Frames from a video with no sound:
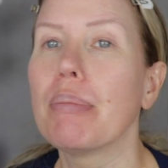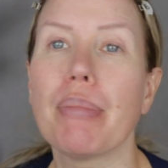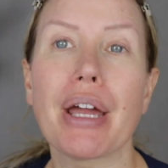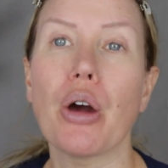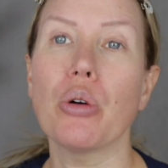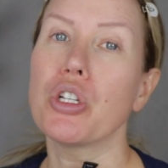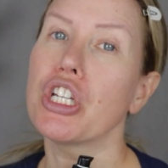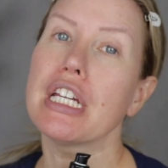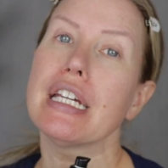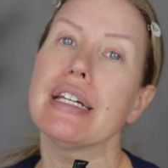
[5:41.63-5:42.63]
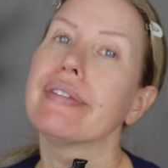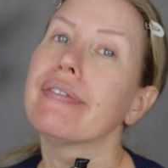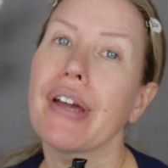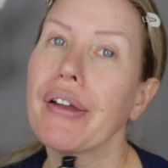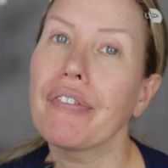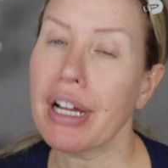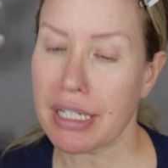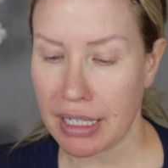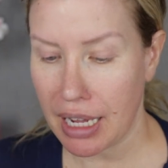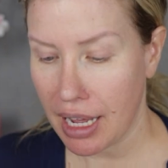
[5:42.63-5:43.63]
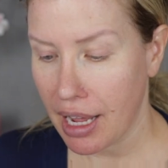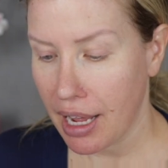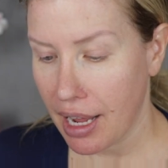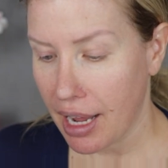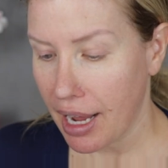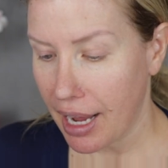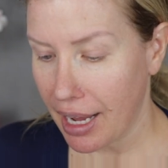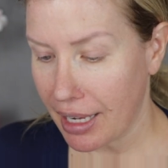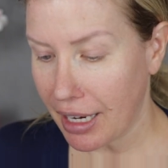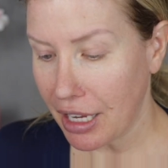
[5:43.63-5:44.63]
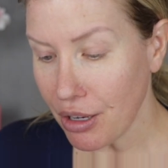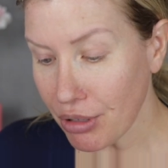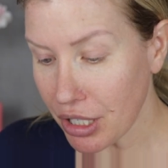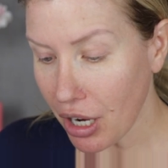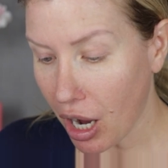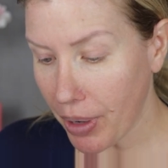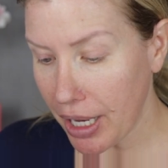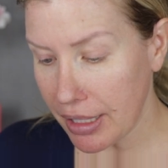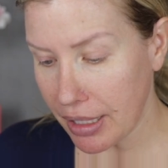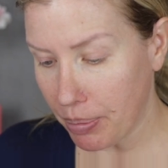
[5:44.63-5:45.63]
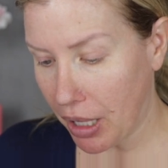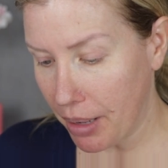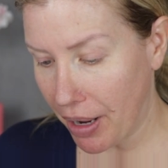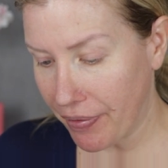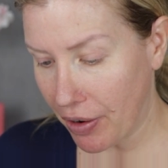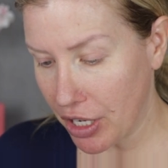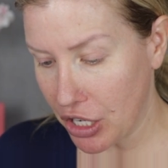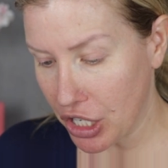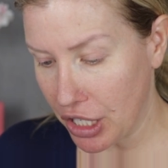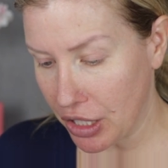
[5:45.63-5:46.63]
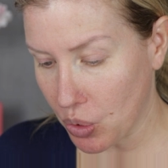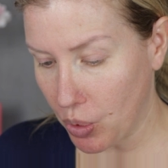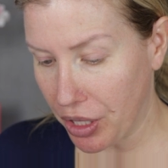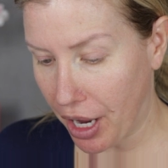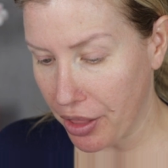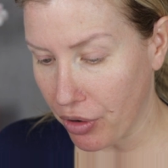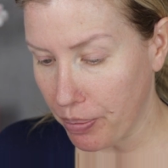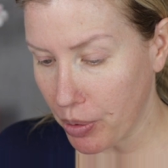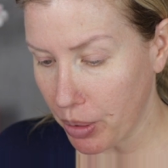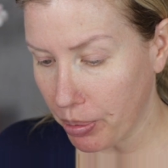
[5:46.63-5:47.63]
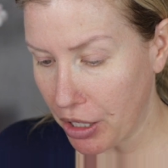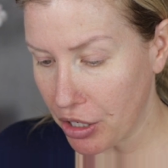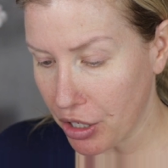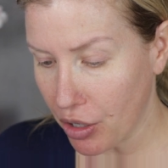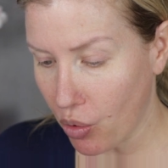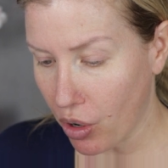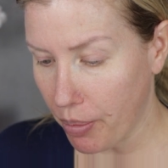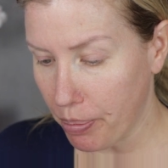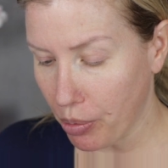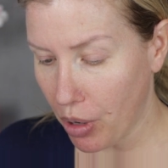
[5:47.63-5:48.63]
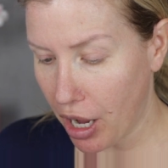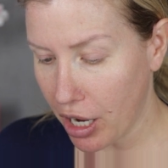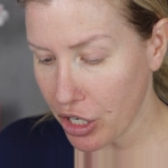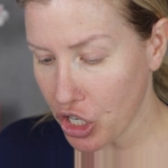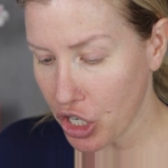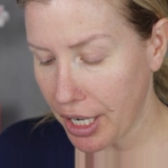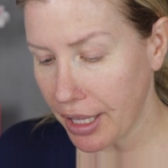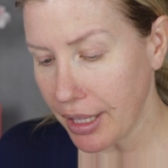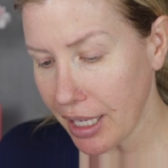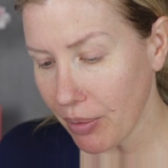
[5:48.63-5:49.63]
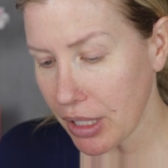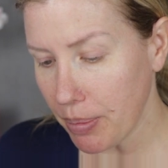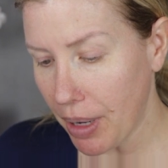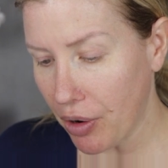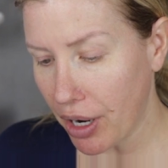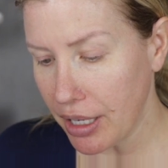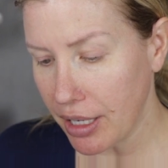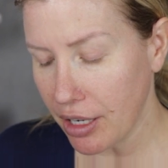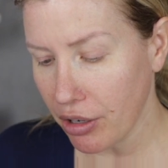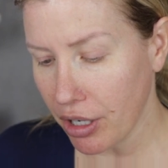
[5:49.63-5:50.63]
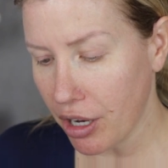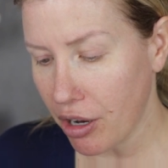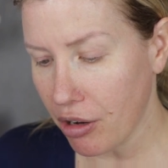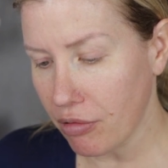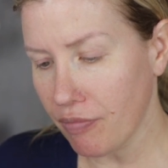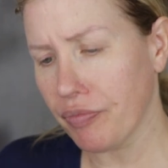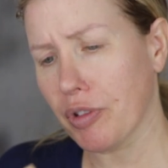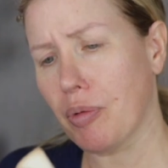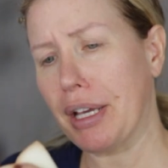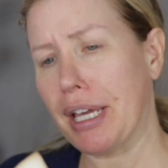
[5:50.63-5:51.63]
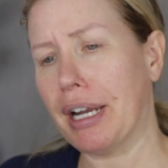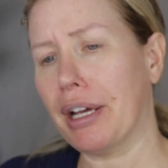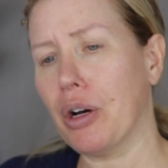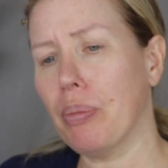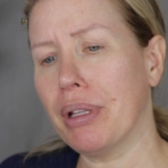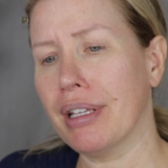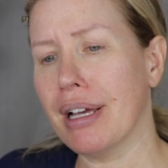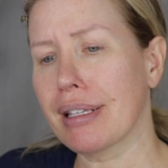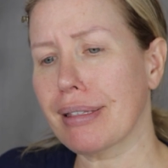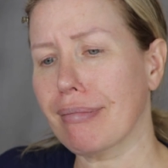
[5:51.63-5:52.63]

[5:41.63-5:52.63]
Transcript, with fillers: my OG favorite. And I used to always apply my foundations with either a beauty blender or a brush. And I think it was about a year ago, why can't I open this?